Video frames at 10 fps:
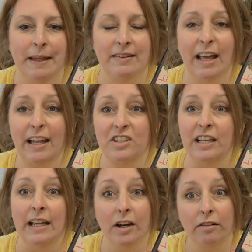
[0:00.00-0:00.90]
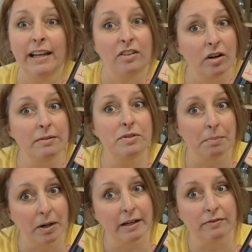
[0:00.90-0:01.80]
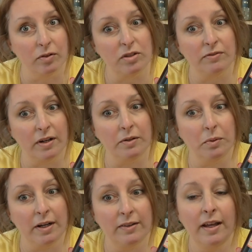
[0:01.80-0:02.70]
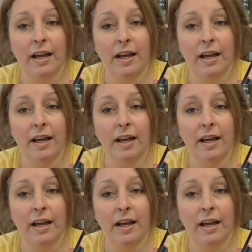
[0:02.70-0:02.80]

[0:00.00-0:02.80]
is actually a great time to buy fortified wines